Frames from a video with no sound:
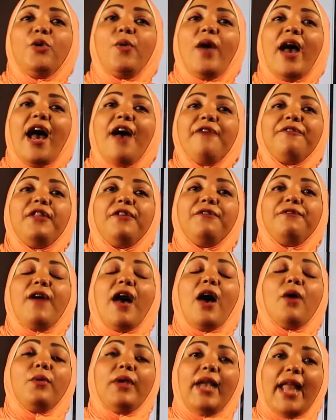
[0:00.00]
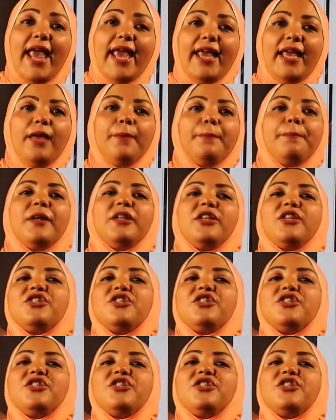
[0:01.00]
you have the vowel A, but